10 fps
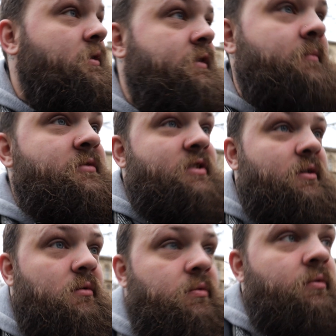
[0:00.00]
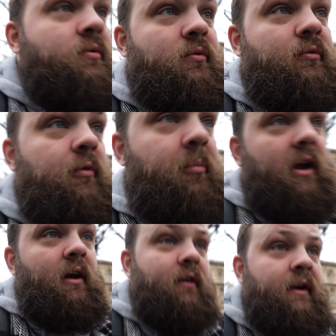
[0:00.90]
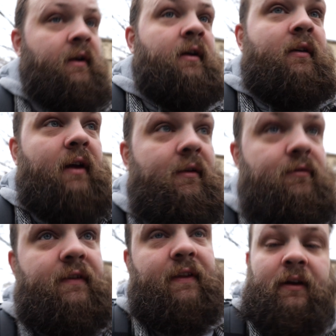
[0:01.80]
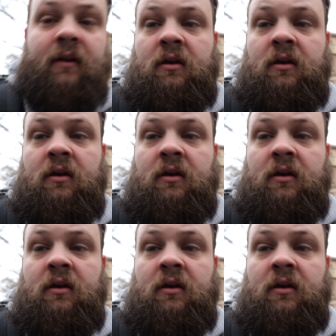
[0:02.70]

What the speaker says: them still repairing everything.